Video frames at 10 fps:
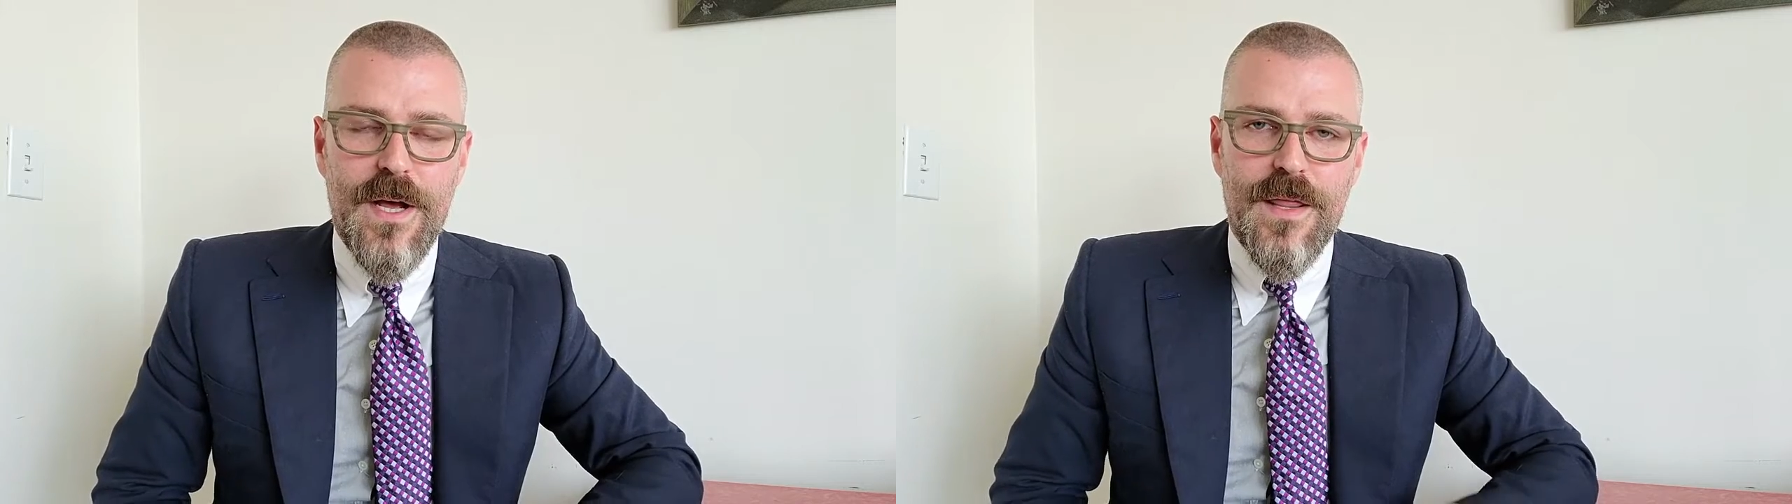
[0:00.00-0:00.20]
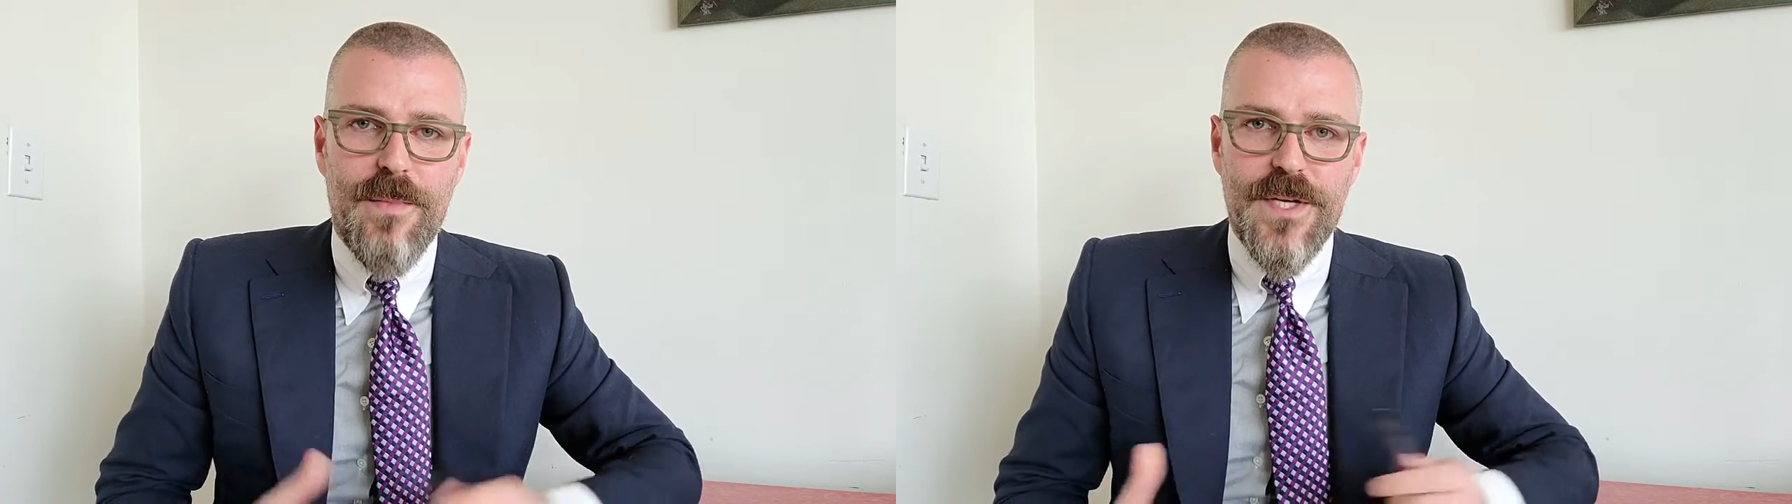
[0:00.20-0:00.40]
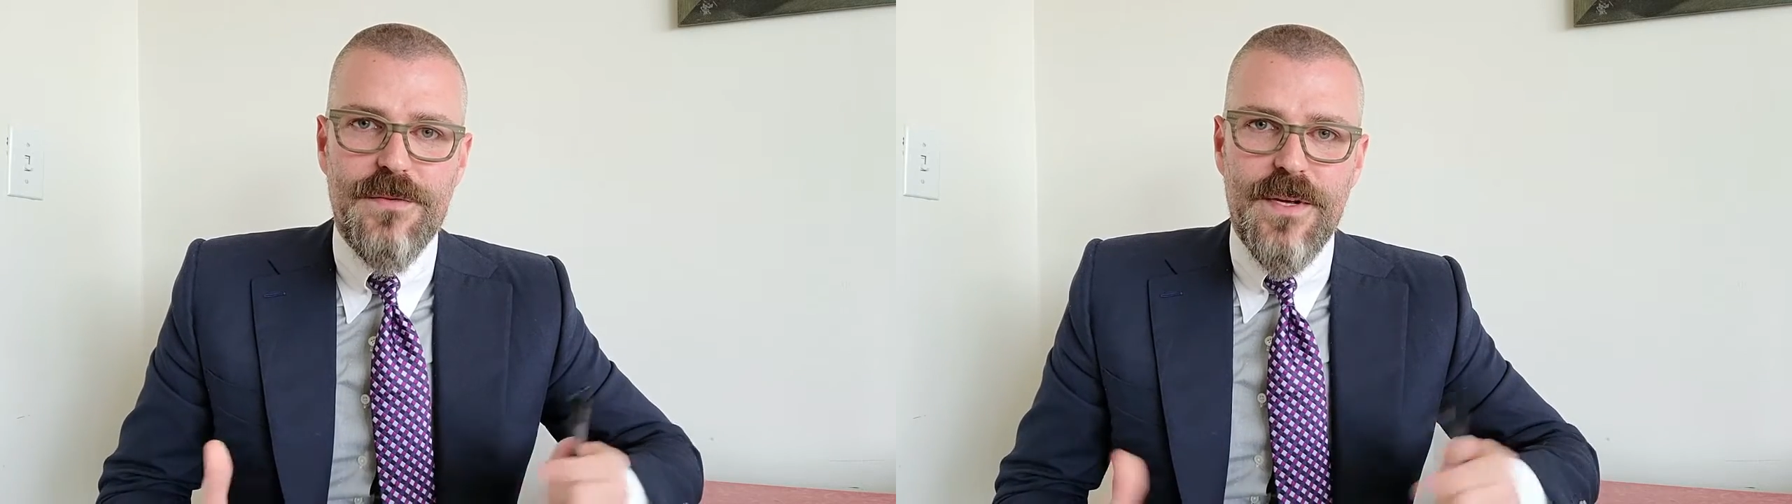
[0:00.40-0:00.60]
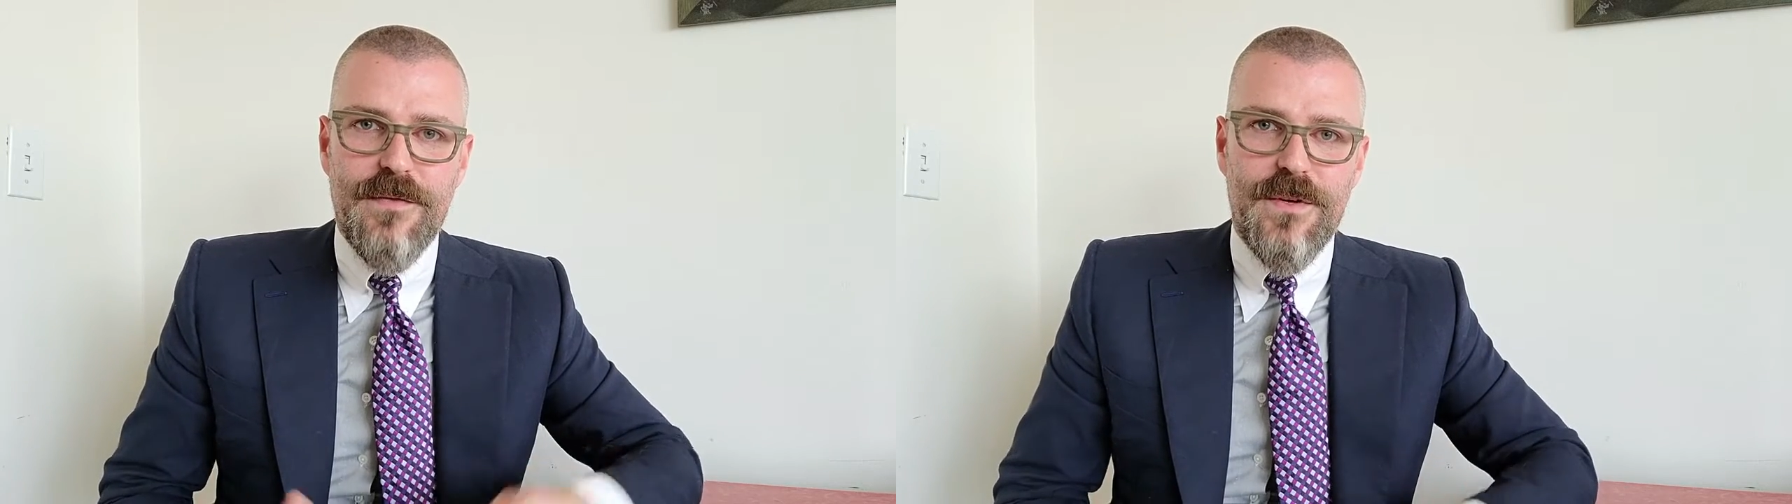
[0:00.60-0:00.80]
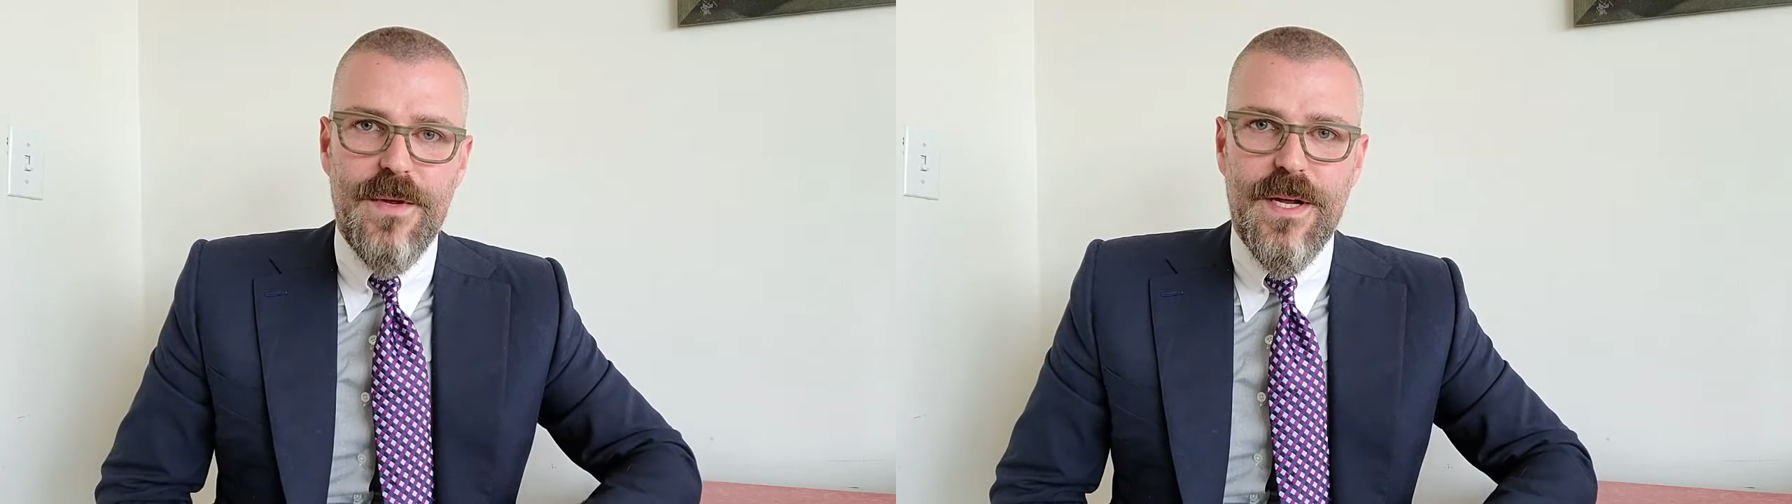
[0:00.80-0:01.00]
The best way
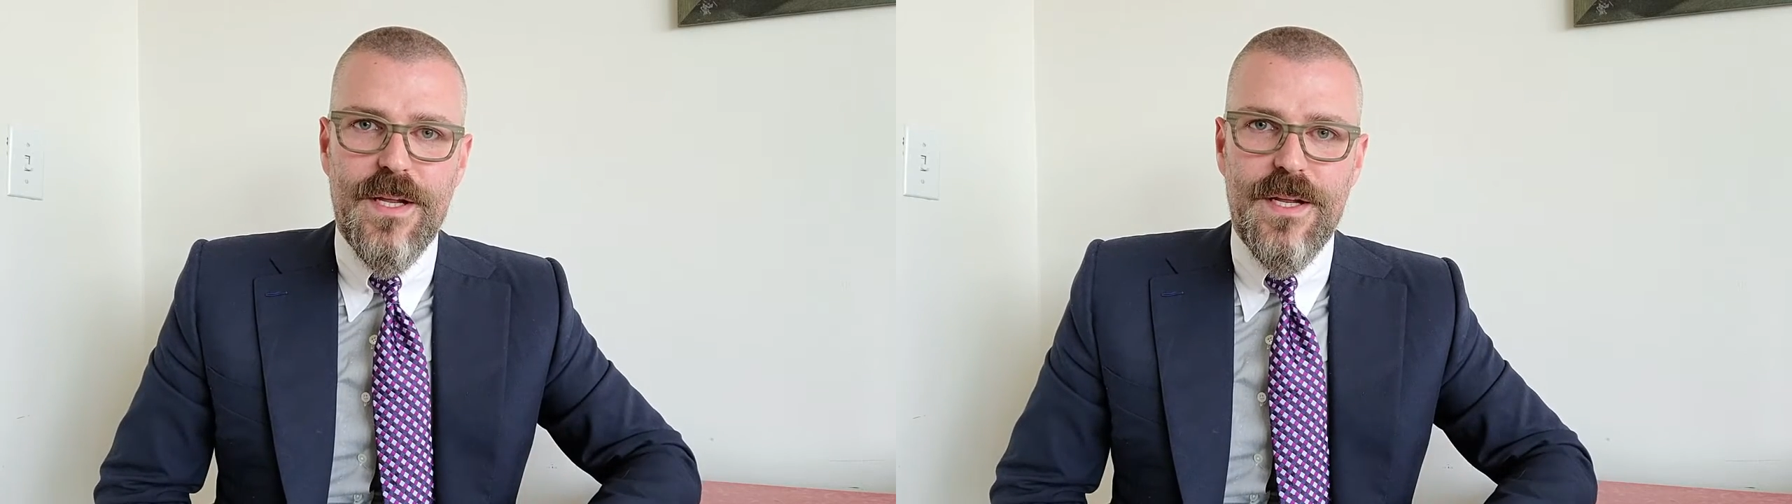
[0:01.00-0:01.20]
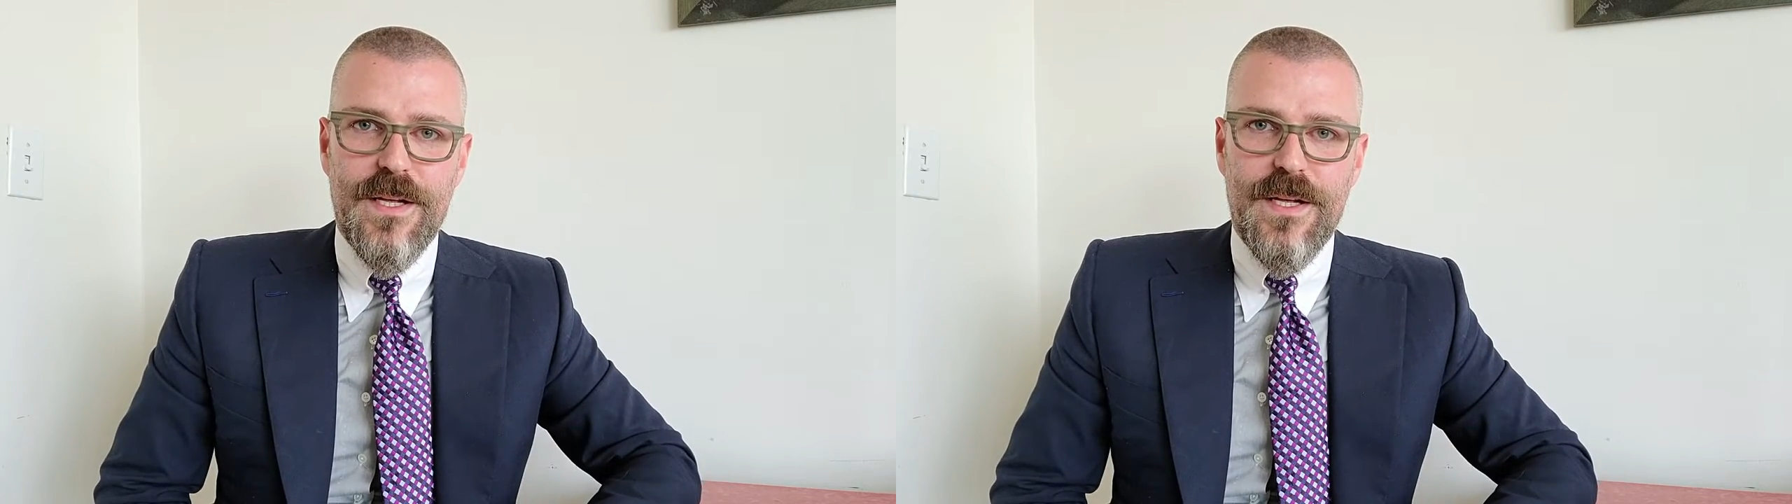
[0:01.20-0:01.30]
of doing it